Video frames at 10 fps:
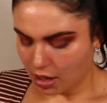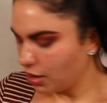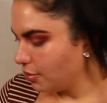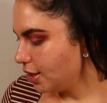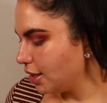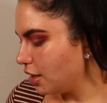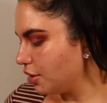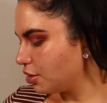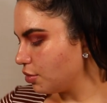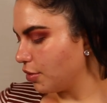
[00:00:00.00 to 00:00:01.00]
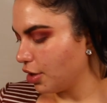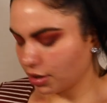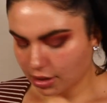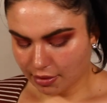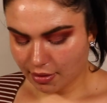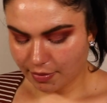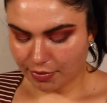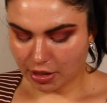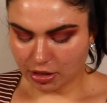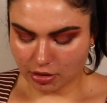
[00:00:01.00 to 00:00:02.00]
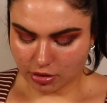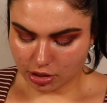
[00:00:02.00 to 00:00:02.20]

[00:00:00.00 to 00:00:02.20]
Let me see how this works. I literally